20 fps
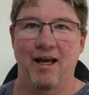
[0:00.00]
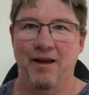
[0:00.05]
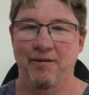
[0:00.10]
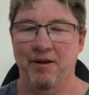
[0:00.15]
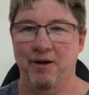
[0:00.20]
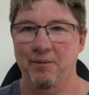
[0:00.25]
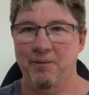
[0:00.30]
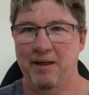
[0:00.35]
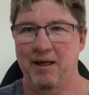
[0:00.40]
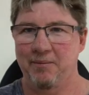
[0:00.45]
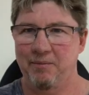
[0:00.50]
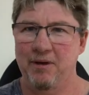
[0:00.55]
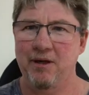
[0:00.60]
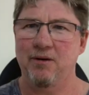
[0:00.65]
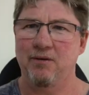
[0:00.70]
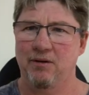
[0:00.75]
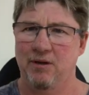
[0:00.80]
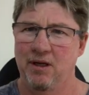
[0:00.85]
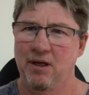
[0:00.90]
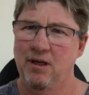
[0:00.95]
and they'll be up
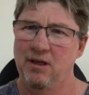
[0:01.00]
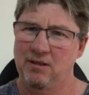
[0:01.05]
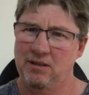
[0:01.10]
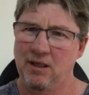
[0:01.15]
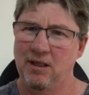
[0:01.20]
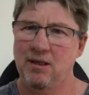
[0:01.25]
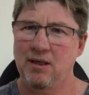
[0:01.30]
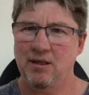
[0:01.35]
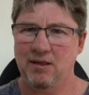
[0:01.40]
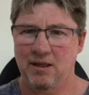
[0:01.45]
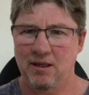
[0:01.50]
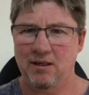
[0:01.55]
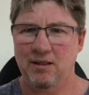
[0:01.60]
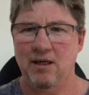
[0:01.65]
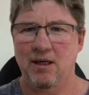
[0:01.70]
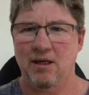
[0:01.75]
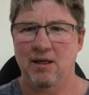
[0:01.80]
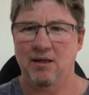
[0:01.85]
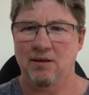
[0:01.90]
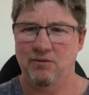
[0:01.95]
there and
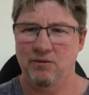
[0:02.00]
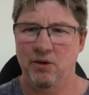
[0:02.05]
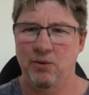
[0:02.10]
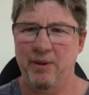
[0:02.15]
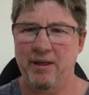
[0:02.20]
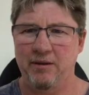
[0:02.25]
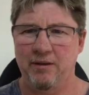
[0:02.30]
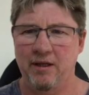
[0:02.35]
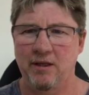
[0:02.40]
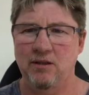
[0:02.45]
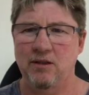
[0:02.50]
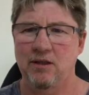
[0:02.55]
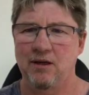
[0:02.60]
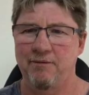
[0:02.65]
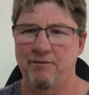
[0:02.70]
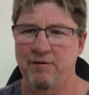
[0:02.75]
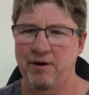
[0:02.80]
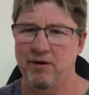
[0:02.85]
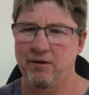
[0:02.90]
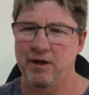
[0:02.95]
doing things in
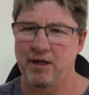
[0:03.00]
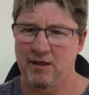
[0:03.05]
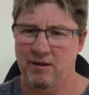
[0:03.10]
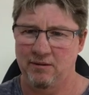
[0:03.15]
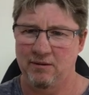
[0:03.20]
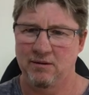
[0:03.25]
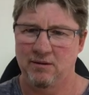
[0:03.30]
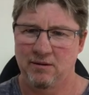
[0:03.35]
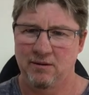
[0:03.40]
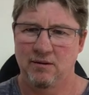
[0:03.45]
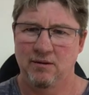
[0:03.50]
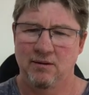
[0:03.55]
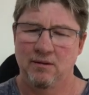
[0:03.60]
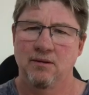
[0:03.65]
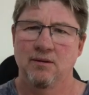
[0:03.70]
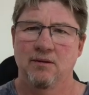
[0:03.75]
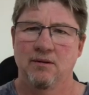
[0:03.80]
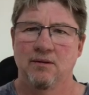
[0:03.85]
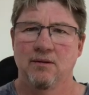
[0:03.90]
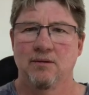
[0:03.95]
a very,
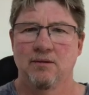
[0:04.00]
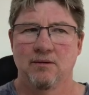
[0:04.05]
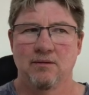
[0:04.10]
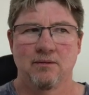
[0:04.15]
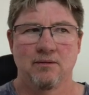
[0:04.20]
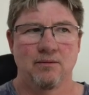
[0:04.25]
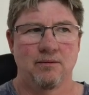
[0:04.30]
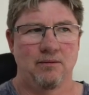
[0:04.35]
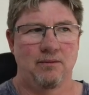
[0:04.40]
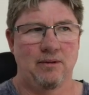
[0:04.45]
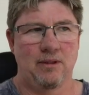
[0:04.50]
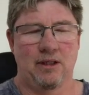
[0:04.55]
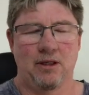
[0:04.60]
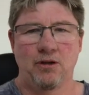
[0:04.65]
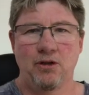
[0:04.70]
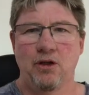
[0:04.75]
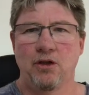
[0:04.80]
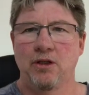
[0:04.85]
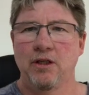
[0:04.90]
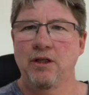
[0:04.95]

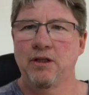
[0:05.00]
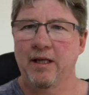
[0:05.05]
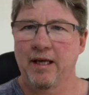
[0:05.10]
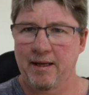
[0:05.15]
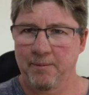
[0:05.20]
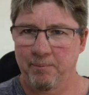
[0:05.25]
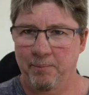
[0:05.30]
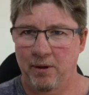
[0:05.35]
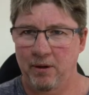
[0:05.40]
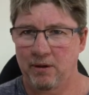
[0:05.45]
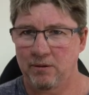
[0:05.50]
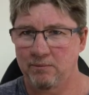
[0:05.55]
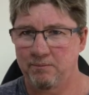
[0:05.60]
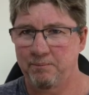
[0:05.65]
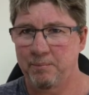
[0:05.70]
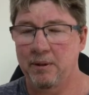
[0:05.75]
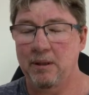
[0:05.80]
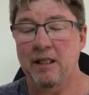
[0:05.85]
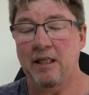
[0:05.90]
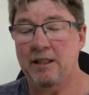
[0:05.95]
using their
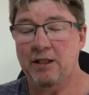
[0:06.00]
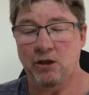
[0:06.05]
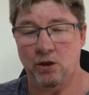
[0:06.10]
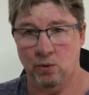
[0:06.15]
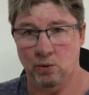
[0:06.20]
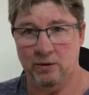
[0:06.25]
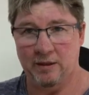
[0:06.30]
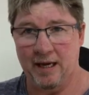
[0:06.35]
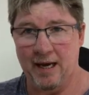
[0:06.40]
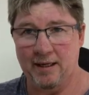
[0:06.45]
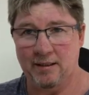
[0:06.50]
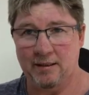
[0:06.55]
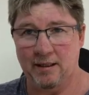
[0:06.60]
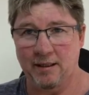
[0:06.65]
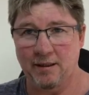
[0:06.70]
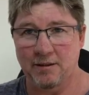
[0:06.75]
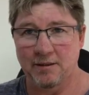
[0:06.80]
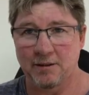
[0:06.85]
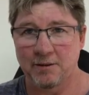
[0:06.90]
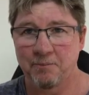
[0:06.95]
political
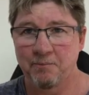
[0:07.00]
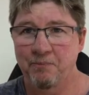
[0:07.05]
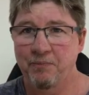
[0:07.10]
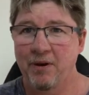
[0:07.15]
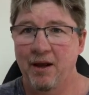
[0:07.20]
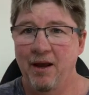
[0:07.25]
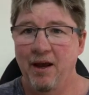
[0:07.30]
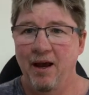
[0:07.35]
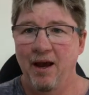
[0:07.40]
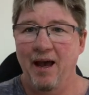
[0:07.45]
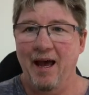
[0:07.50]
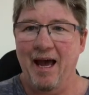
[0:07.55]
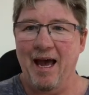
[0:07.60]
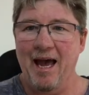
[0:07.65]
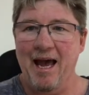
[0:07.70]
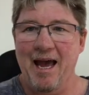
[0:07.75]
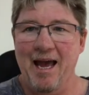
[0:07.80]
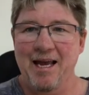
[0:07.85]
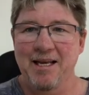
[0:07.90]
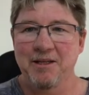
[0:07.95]
tactics.
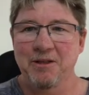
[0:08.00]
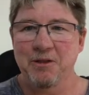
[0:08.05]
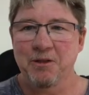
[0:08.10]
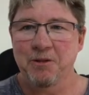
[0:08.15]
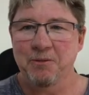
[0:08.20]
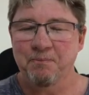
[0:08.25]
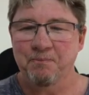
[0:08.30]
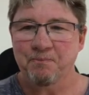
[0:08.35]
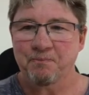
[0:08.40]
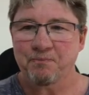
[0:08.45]
And